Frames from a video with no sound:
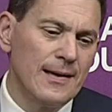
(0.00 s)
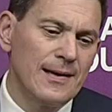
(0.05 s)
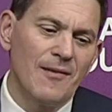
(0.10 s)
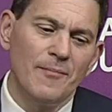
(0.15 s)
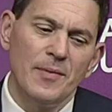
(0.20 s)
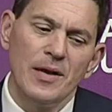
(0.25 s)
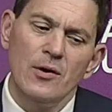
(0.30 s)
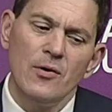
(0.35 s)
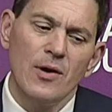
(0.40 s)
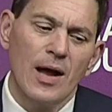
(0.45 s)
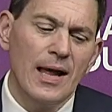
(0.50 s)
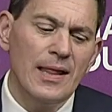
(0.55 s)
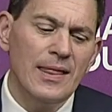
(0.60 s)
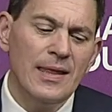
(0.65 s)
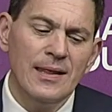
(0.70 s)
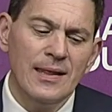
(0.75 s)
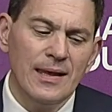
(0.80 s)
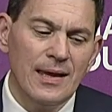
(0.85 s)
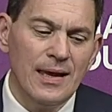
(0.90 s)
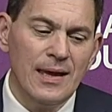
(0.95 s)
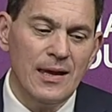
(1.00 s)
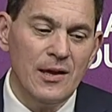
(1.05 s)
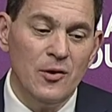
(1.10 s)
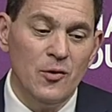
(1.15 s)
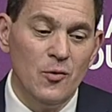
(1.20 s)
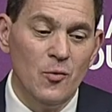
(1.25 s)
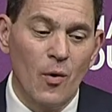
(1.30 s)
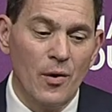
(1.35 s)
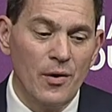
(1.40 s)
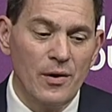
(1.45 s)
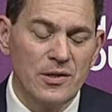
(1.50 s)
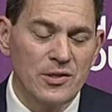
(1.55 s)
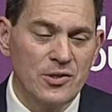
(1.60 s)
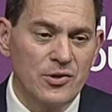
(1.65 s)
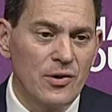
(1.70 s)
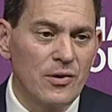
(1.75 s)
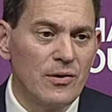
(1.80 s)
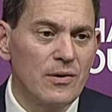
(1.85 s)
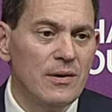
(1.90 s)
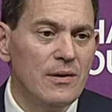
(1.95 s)
government, look, I think the EU want a
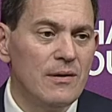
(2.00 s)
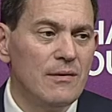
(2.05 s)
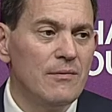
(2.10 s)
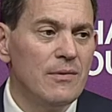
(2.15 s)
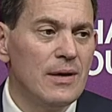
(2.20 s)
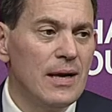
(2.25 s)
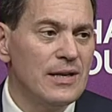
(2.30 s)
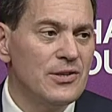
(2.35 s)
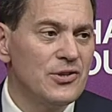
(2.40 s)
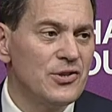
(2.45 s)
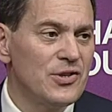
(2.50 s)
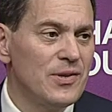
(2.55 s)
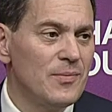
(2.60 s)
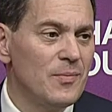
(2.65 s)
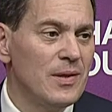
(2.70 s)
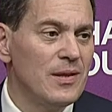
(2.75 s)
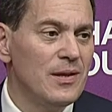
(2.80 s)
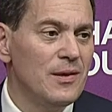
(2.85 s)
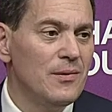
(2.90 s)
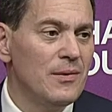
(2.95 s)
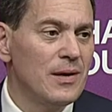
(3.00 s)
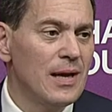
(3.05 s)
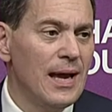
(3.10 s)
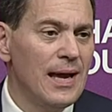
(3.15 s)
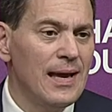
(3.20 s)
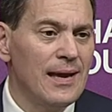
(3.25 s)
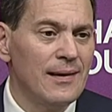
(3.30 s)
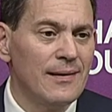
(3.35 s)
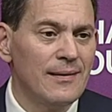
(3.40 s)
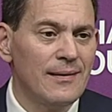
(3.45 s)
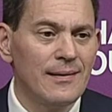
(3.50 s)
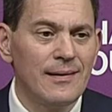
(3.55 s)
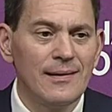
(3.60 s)
strong relationship with the UK,